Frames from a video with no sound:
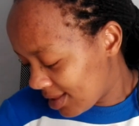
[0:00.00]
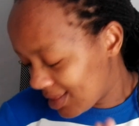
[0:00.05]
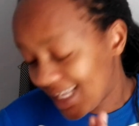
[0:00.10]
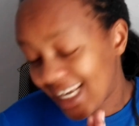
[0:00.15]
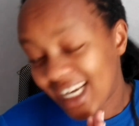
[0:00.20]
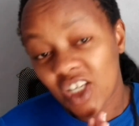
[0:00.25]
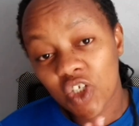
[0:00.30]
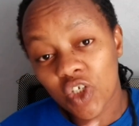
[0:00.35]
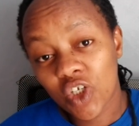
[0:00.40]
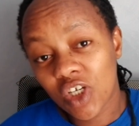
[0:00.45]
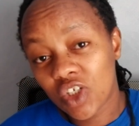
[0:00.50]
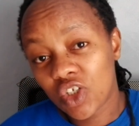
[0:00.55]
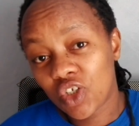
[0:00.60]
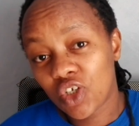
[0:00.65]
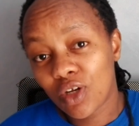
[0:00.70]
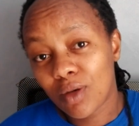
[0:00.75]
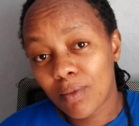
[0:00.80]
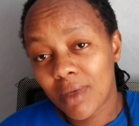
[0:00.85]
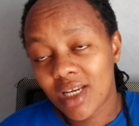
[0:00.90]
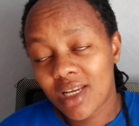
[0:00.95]
the
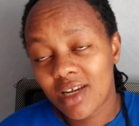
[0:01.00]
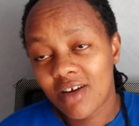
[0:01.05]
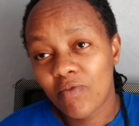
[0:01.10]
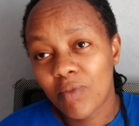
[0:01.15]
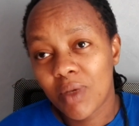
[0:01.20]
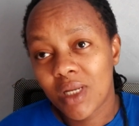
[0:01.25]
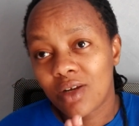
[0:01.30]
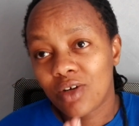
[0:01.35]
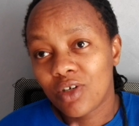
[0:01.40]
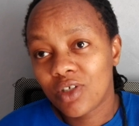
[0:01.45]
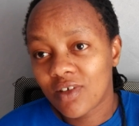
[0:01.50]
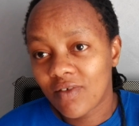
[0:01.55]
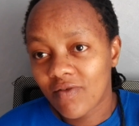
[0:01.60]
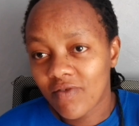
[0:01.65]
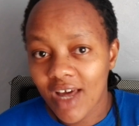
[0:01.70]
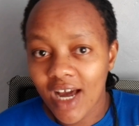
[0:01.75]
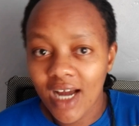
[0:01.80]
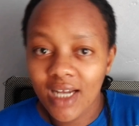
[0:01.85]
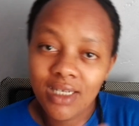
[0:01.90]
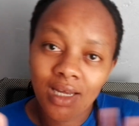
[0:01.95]
exhaustion might have been because of
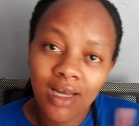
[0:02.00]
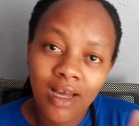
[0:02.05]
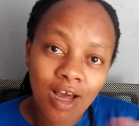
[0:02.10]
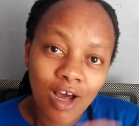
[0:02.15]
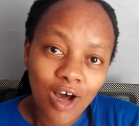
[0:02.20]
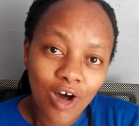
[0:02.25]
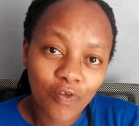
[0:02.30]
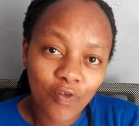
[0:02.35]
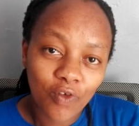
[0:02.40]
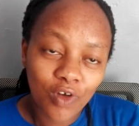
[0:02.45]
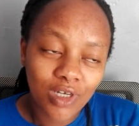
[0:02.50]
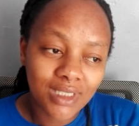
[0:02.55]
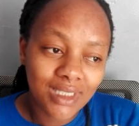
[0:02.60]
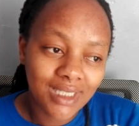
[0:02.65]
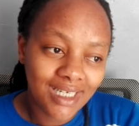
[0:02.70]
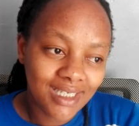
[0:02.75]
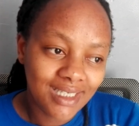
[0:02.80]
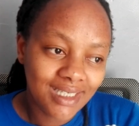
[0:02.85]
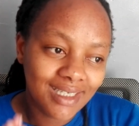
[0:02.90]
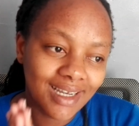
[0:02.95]
that. Of course
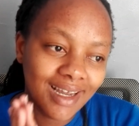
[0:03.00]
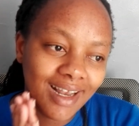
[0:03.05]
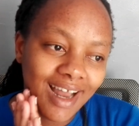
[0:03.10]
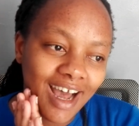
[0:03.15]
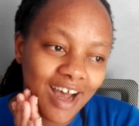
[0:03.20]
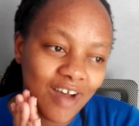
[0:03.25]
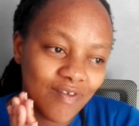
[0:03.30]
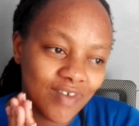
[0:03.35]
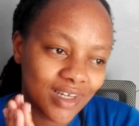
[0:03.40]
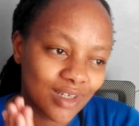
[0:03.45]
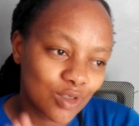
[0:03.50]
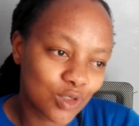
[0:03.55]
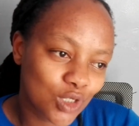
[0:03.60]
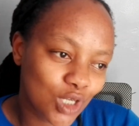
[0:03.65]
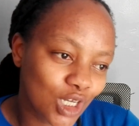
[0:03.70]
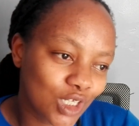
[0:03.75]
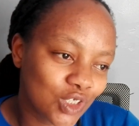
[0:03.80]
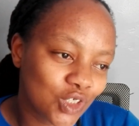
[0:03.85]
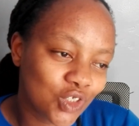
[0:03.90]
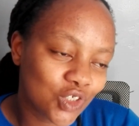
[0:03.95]
I still have
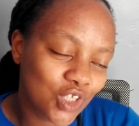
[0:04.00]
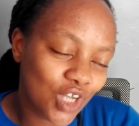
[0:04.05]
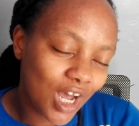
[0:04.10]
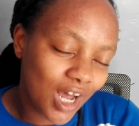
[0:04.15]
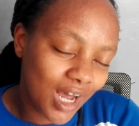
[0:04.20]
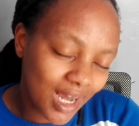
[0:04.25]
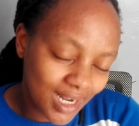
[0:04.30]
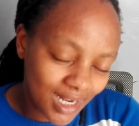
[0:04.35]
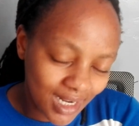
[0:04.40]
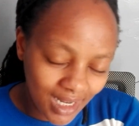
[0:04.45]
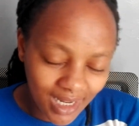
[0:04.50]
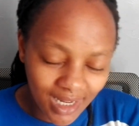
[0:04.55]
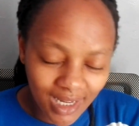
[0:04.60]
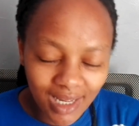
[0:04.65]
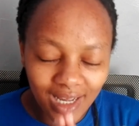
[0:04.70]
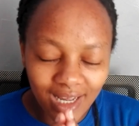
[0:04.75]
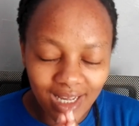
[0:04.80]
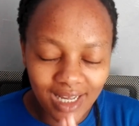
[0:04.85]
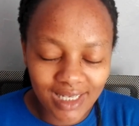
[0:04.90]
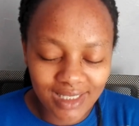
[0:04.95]
exhaustion
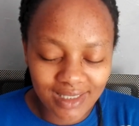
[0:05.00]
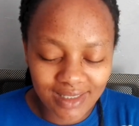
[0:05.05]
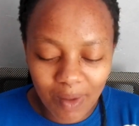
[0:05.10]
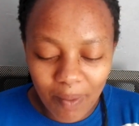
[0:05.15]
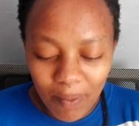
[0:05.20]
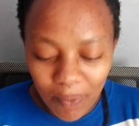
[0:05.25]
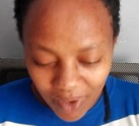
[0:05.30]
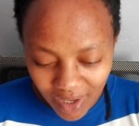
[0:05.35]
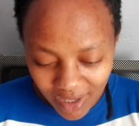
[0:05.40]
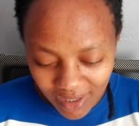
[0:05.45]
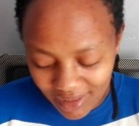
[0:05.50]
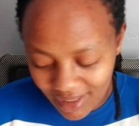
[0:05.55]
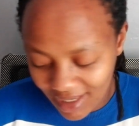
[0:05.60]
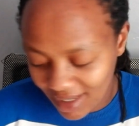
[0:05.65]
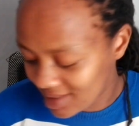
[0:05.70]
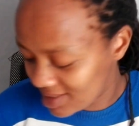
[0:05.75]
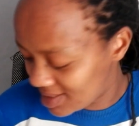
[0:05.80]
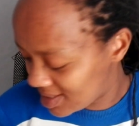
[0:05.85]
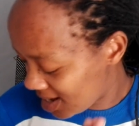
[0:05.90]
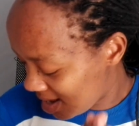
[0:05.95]
because I'm
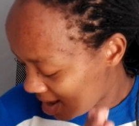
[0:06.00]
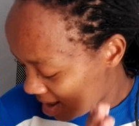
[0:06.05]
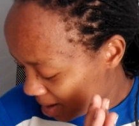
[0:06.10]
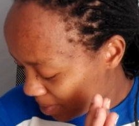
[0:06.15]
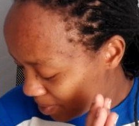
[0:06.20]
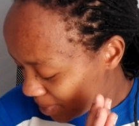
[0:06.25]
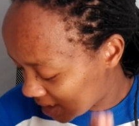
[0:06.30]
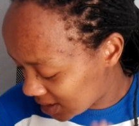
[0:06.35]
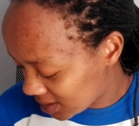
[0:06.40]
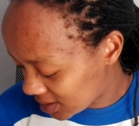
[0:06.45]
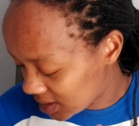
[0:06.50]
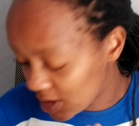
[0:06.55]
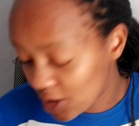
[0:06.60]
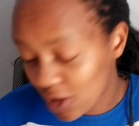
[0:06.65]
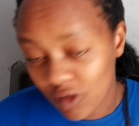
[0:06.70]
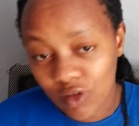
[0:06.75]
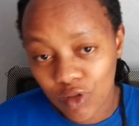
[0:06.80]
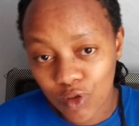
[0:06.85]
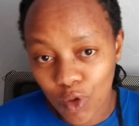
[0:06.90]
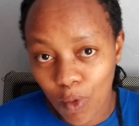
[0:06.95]
pregnant, but it's
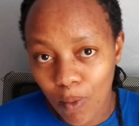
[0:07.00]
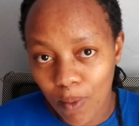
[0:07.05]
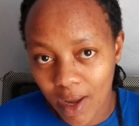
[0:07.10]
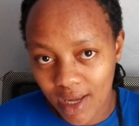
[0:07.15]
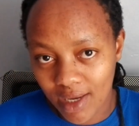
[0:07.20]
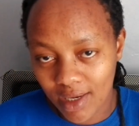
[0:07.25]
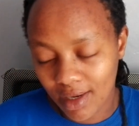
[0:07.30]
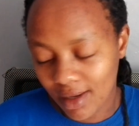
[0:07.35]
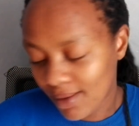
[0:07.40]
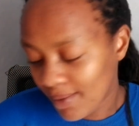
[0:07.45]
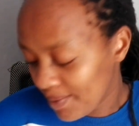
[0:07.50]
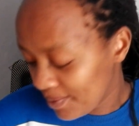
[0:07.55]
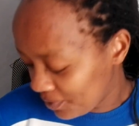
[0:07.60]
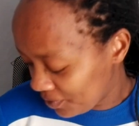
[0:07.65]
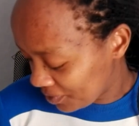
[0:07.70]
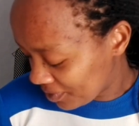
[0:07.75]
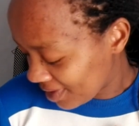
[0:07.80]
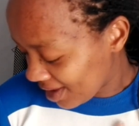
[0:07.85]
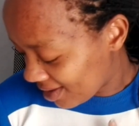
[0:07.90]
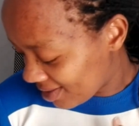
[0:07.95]
not so bad.
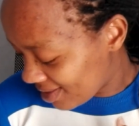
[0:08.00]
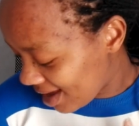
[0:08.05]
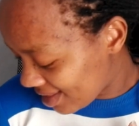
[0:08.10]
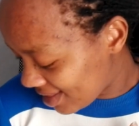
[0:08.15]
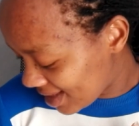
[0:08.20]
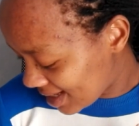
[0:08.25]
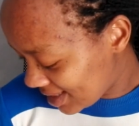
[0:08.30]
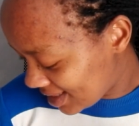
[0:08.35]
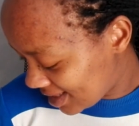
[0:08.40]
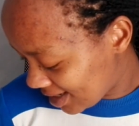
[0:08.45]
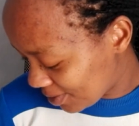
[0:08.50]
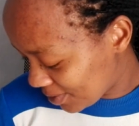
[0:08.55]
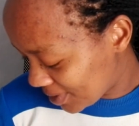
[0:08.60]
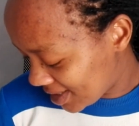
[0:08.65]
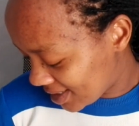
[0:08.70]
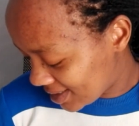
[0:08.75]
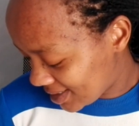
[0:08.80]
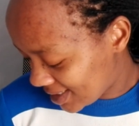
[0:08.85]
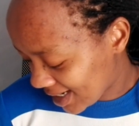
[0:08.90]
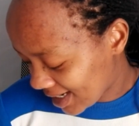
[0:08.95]
The other thing with
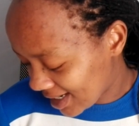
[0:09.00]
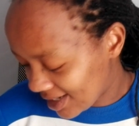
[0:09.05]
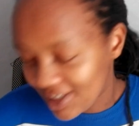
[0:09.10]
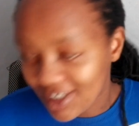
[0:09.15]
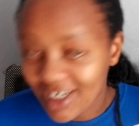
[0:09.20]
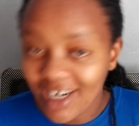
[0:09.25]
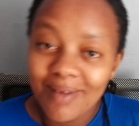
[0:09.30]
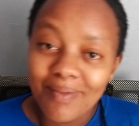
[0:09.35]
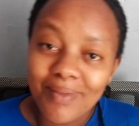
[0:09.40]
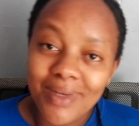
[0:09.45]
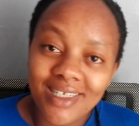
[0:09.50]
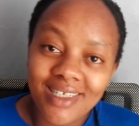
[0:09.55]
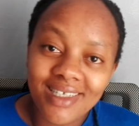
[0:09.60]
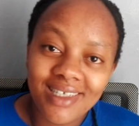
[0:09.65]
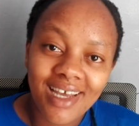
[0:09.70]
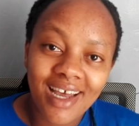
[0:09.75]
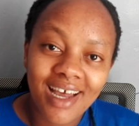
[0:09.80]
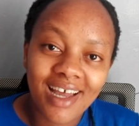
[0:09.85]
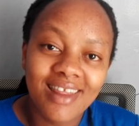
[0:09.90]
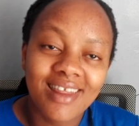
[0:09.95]
the second
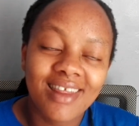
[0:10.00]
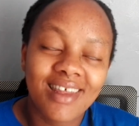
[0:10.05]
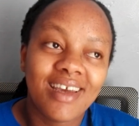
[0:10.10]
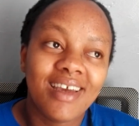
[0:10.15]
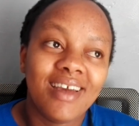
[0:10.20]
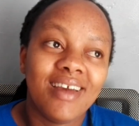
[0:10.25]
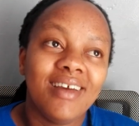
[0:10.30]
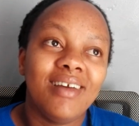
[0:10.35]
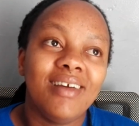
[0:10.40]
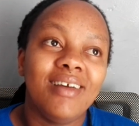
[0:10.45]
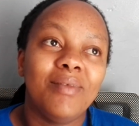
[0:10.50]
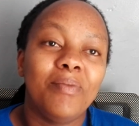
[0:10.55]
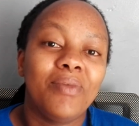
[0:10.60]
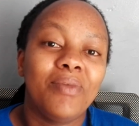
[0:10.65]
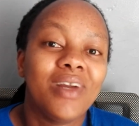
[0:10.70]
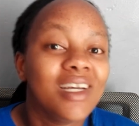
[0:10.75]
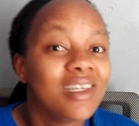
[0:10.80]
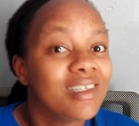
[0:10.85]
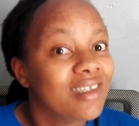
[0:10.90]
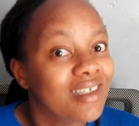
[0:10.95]
trimester, the
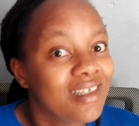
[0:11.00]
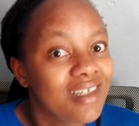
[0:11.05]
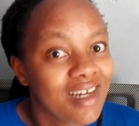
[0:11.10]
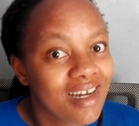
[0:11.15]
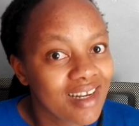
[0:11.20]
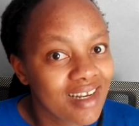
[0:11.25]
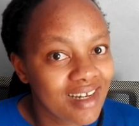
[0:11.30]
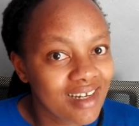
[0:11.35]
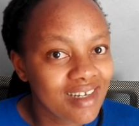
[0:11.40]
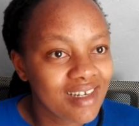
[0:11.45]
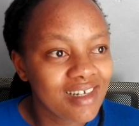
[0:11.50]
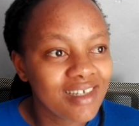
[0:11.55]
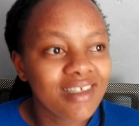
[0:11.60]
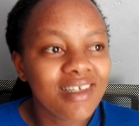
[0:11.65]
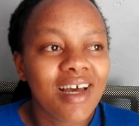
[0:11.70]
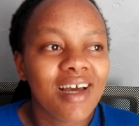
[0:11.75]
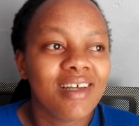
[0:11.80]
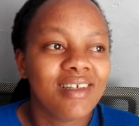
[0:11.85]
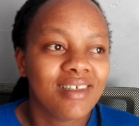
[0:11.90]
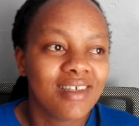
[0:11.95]
breast tenderness
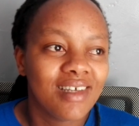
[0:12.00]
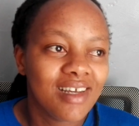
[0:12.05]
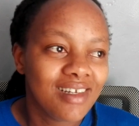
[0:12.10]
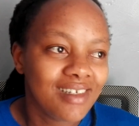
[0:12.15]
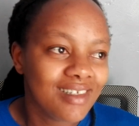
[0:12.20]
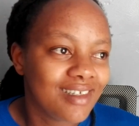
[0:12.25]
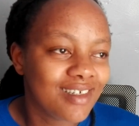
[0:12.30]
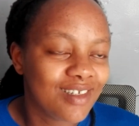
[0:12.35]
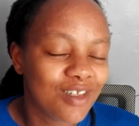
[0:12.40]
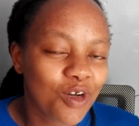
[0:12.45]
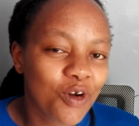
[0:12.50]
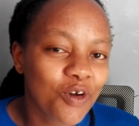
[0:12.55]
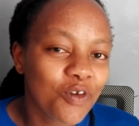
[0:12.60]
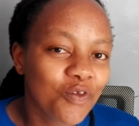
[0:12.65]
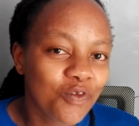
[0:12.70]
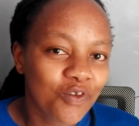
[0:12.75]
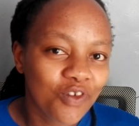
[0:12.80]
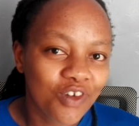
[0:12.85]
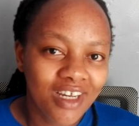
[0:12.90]
has eased off.